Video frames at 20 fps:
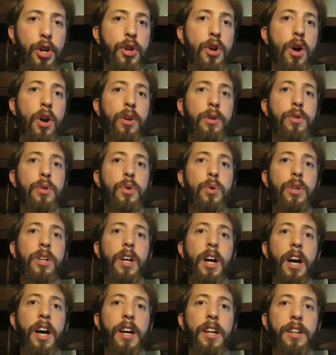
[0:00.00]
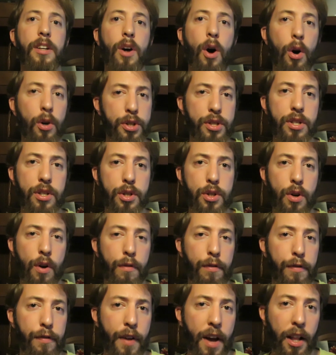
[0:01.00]
Hjör took an hostage
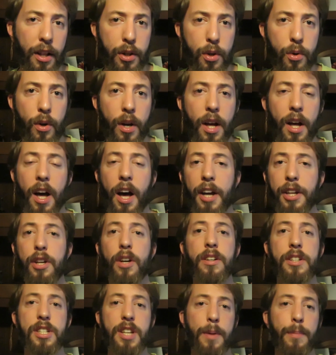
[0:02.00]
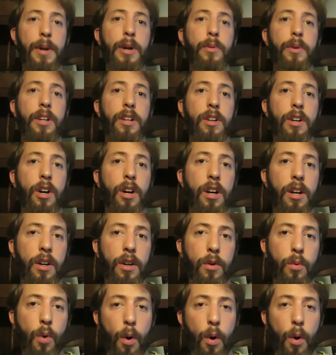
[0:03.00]
of value, a young Siberian uh,